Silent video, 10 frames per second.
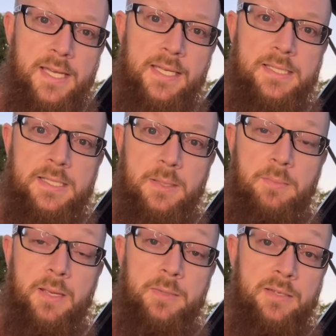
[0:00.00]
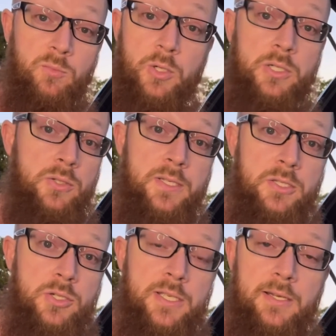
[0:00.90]
guys that maybe even want to do this
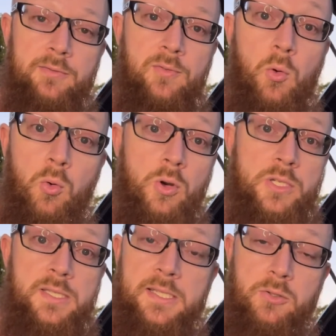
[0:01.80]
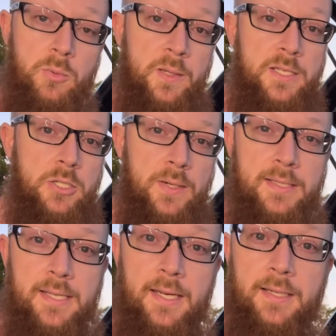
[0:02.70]
yourself or just need to replace your
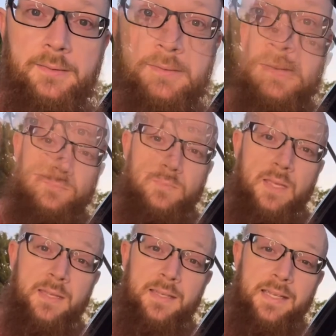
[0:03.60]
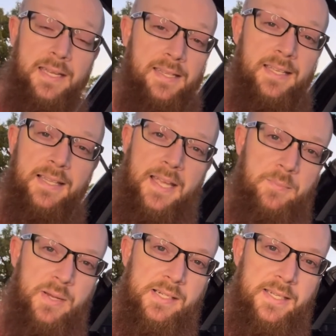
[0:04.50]
antenna. Hit that like
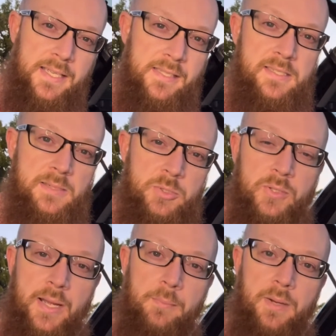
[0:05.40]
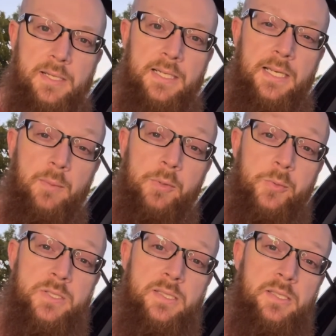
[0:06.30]
button, hit the subscribe button, and we will
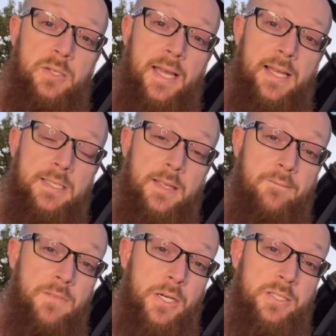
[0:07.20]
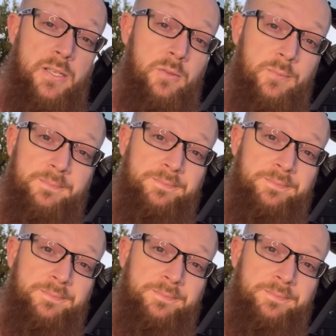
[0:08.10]
see you guys very soon.